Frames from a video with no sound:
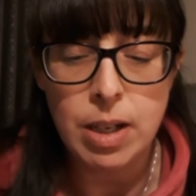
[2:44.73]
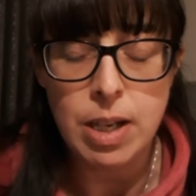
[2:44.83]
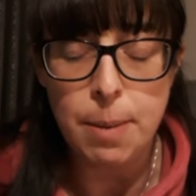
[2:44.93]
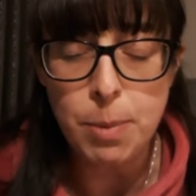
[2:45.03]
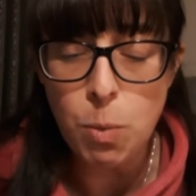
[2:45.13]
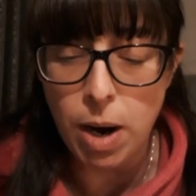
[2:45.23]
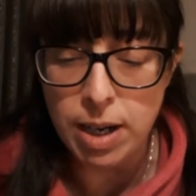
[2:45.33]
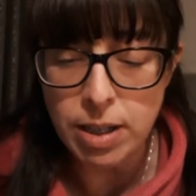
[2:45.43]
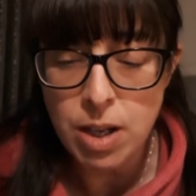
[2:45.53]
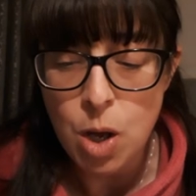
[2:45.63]
Number
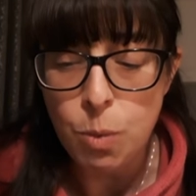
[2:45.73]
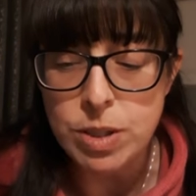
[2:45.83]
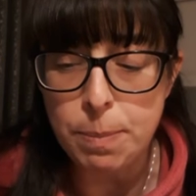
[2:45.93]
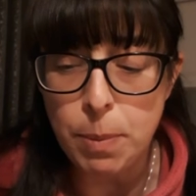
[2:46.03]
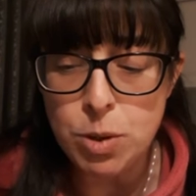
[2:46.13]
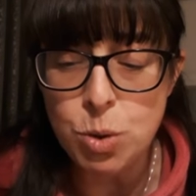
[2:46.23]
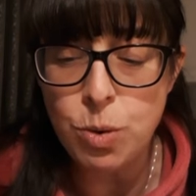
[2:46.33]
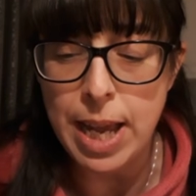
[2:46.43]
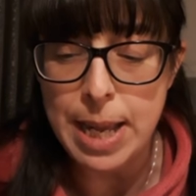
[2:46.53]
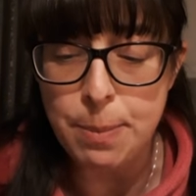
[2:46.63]
one was a bottle
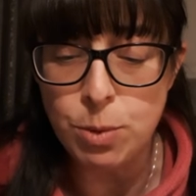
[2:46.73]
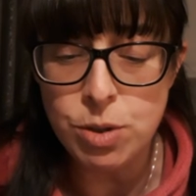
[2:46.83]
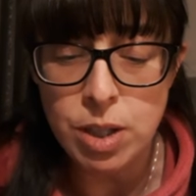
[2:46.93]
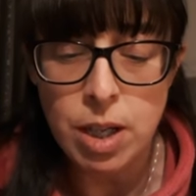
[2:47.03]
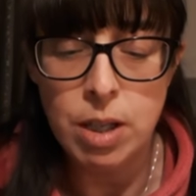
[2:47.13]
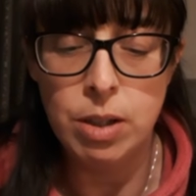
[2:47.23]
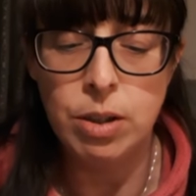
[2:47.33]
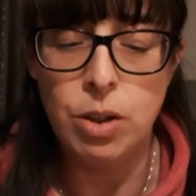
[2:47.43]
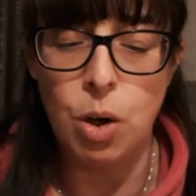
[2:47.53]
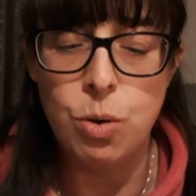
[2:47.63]
labelled
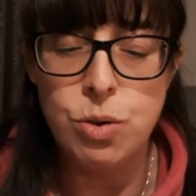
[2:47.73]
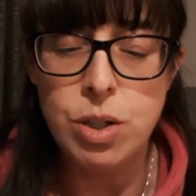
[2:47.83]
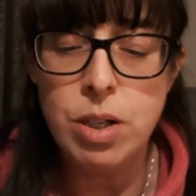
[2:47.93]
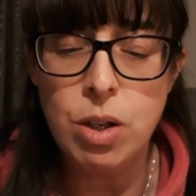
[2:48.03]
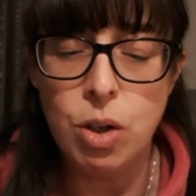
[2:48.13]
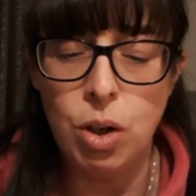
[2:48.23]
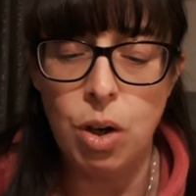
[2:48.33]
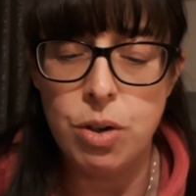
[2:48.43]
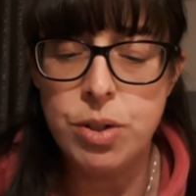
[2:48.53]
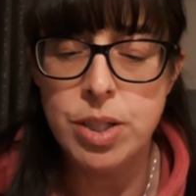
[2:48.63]
Golden
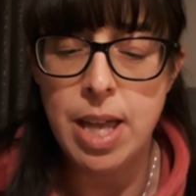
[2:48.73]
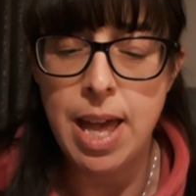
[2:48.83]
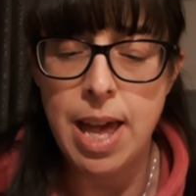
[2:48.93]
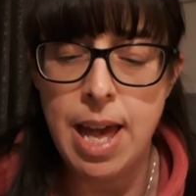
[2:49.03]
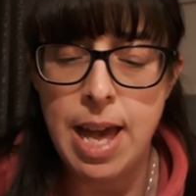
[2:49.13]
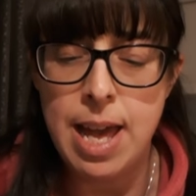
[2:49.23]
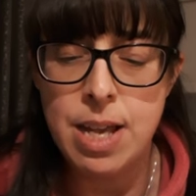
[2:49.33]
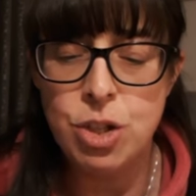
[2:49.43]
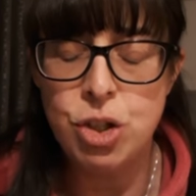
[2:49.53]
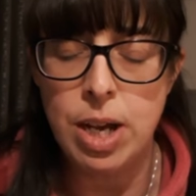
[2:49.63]
Gloss Hair
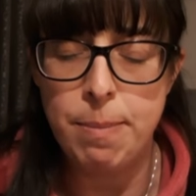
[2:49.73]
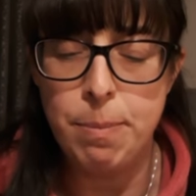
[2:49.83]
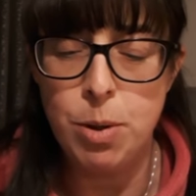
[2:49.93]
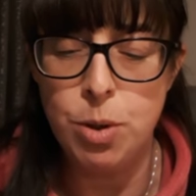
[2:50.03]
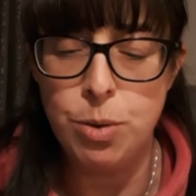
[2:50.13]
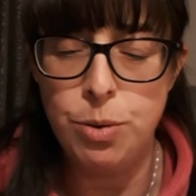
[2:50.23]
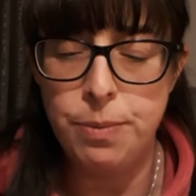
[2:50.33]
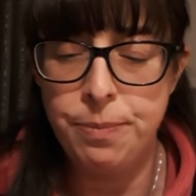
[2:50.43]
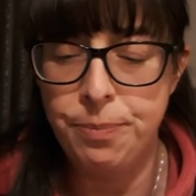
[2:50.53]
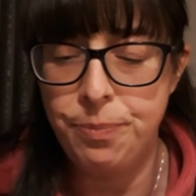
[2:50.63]
Shampoo.
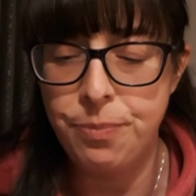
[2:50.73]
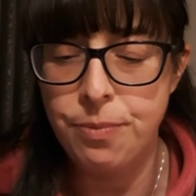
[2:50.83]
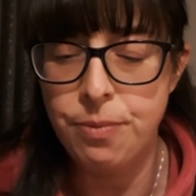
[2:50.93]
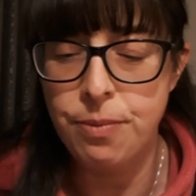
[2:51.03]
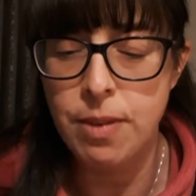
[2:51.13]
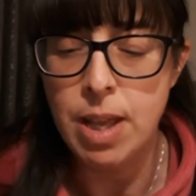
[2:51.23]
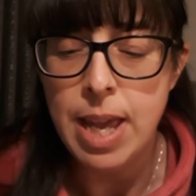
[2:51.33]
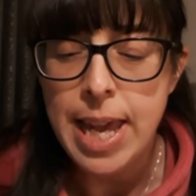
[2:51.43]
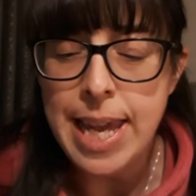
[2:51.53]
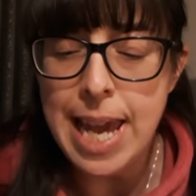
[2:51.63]

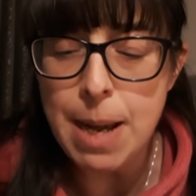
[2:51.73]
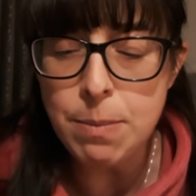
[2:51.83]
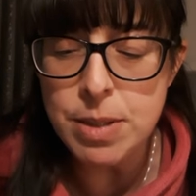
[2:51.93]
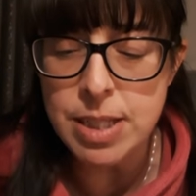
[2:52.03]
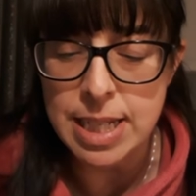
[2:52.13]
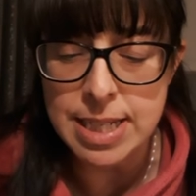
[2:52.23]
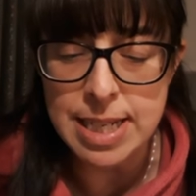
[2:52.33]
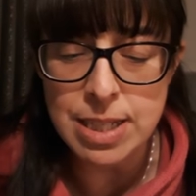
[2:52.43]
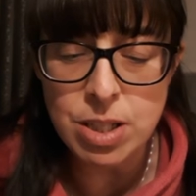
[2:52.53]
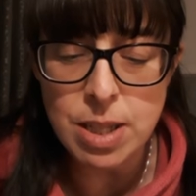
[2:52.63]
He emptied it
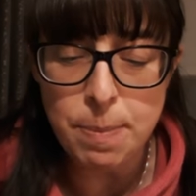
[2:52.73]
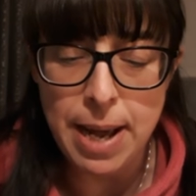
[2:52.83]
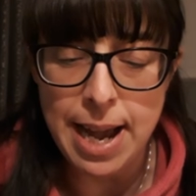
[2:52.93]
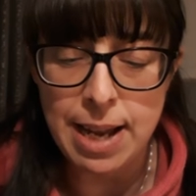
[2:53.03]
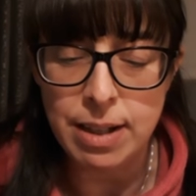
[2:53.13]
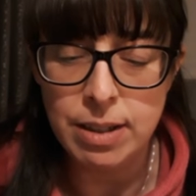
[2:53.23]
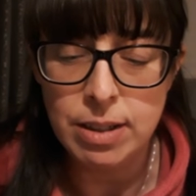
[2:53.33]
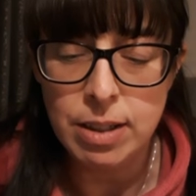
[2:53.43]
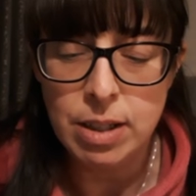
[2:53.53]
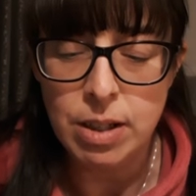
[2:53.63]
into the pan
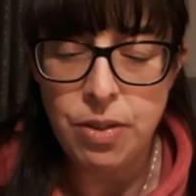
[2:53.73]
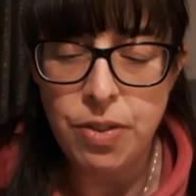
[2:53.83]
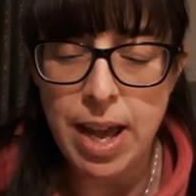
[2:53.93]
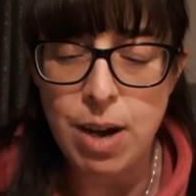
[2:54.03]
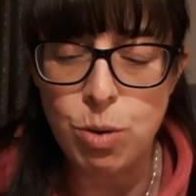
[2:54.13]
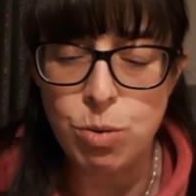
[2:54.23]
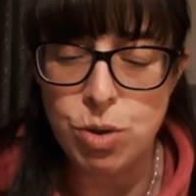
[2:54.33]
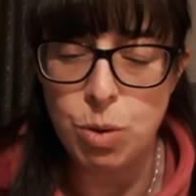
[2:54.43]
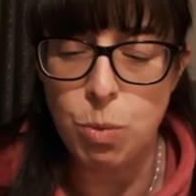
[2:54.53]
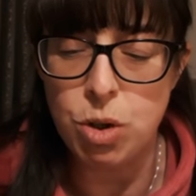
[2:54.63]
that ought
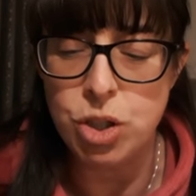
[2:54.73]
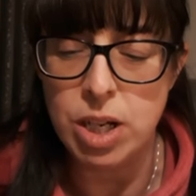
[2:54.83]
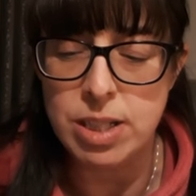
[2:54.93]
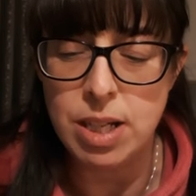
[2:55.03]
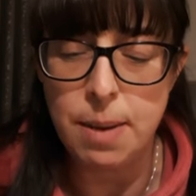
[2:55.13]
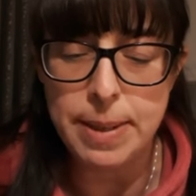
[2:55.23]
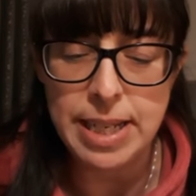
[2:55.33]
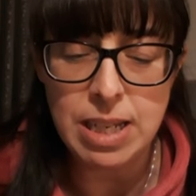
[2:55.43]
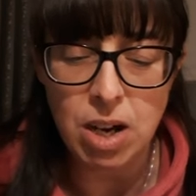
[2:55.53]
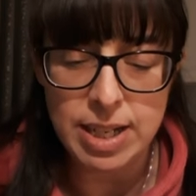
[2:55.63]
to wash her tummy
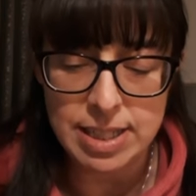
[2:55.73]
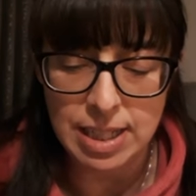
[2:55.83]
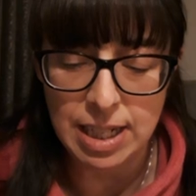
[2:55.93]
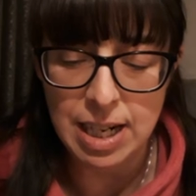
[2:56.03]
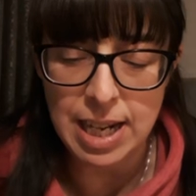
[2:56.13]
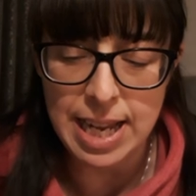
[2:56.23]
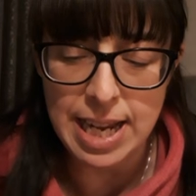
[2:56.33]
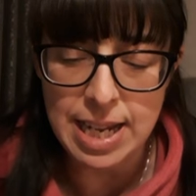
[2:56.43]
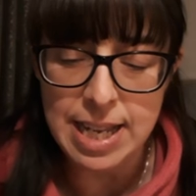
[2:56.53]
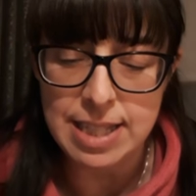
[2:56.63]
nice and
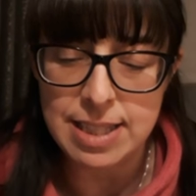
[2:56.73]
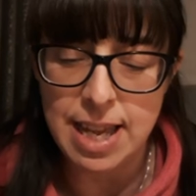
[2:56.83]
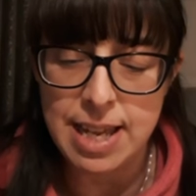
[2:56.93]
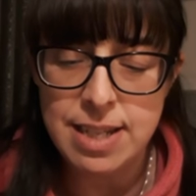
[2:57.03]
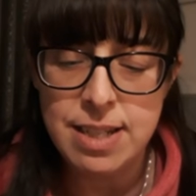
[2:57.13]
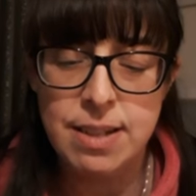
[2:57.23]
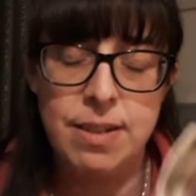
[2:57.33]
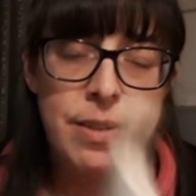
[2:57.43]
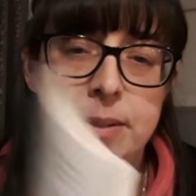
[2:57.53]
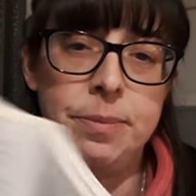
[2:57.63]
clean, he said.
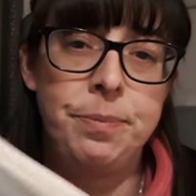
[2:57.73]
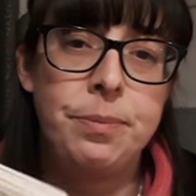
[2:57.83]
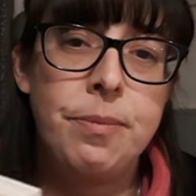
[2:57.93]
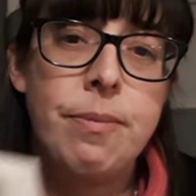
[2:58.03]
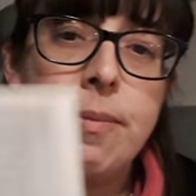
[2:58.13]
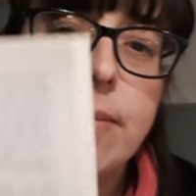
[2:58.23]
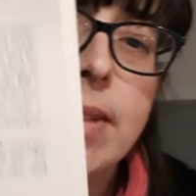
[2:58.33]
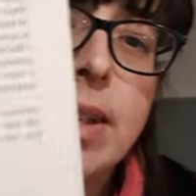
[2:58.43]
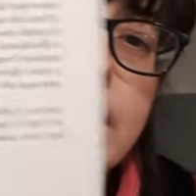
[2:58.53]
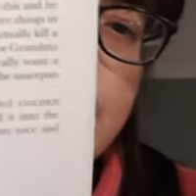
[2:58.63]

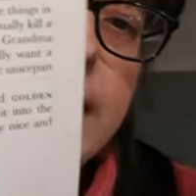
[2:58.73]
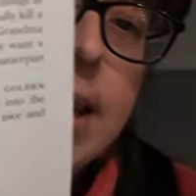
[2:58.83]
And there